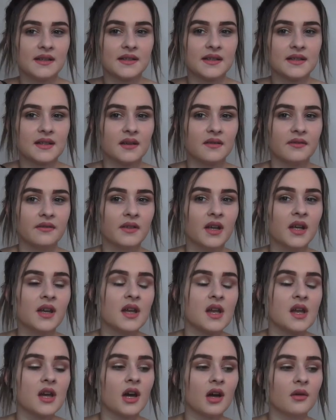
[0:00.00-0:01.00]
and stuff
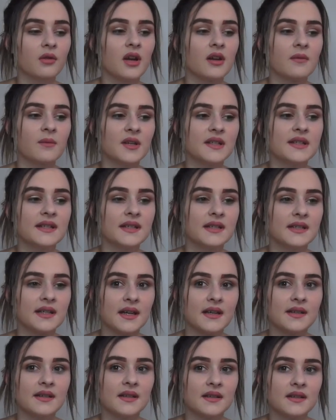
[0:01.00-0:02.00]
I work mostly
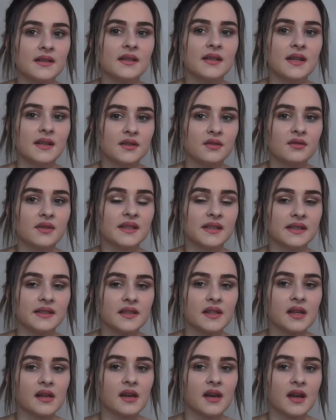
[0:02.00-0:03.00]
days at the dental
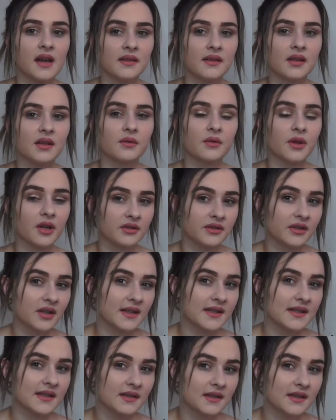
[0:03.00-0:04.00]
centre and then I work
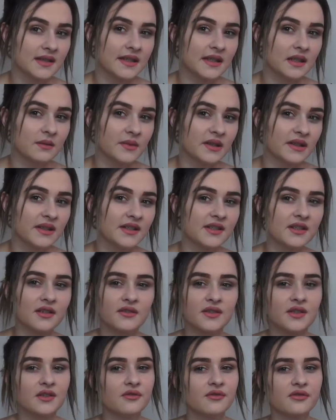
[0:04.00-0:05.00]
nights at the cinema.
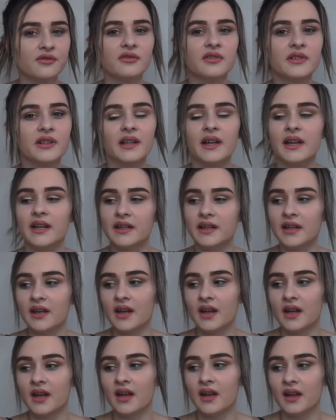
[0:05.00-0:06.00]
so it's all good. Like,
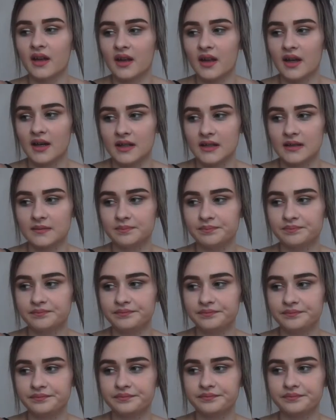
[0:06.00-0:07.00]
um,
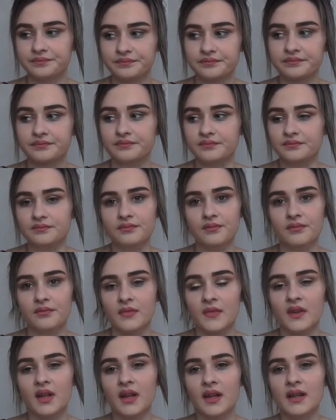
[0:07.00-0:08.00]

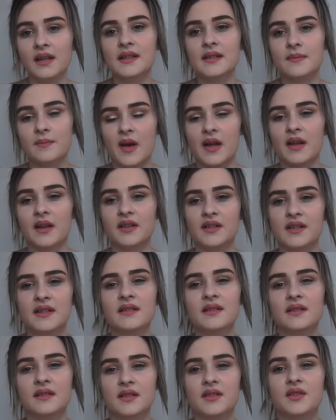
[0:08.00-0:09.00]
it is
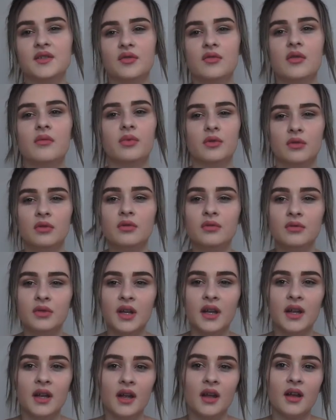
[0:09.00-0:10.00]
it's doable.
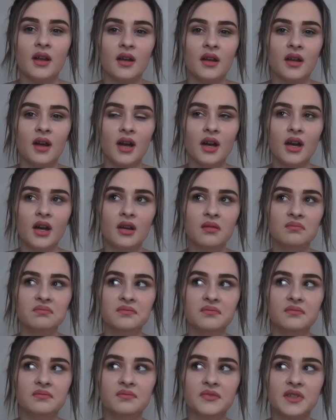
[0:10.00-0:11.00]

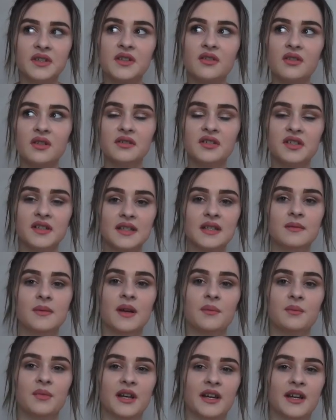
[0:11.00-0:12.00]
Um, it's all just
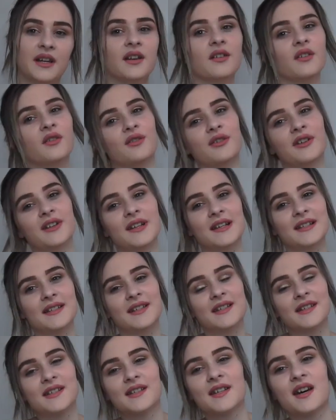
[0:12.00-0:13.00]
about planning and
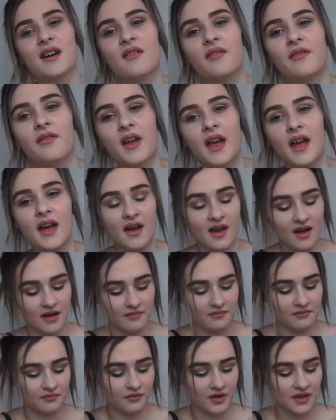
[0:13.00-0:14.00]
organising stuff.
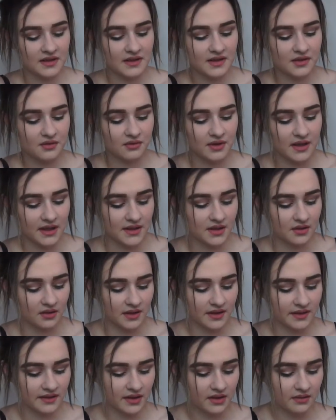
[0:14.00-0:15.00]
Um, when school gets
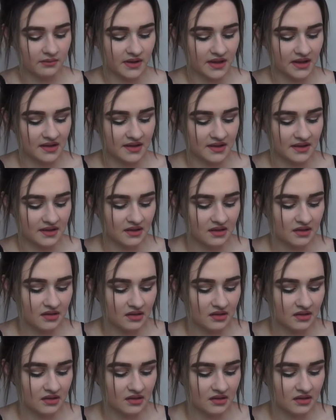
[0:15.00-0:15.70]
thrown into the mix,